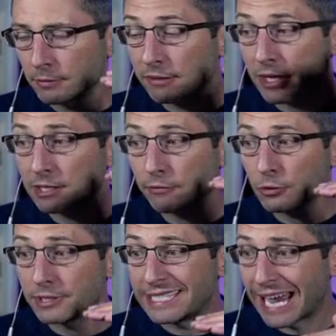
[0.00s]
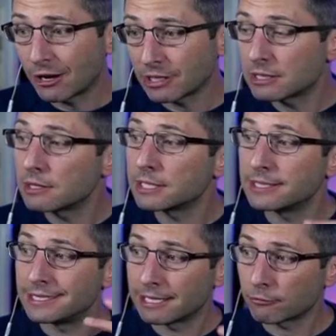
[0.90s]
But if they diffuse down into this
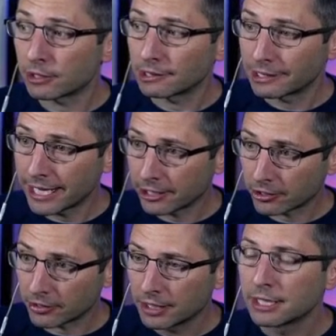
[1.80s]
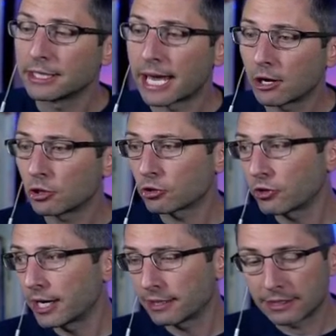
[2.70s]
different layer, now you're
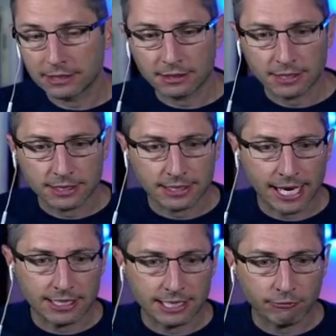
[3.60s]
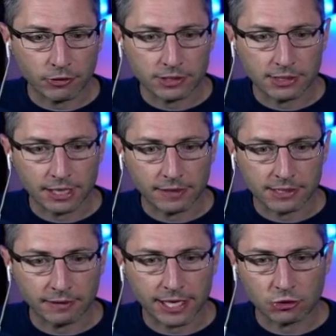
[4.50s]
creating this net difference in this
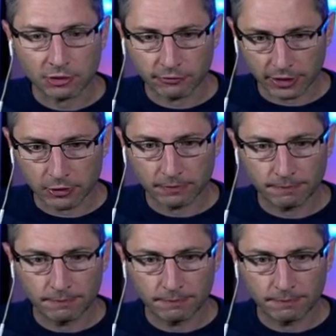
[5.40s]
electric field.